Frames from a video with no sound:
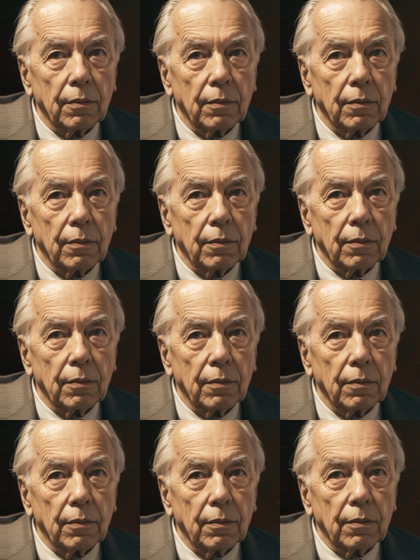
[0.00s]

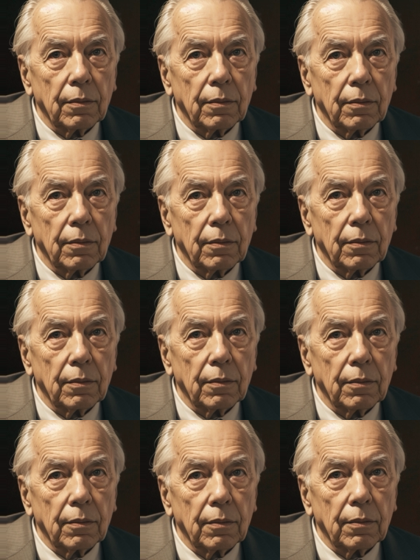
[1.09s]
Nobody speaks.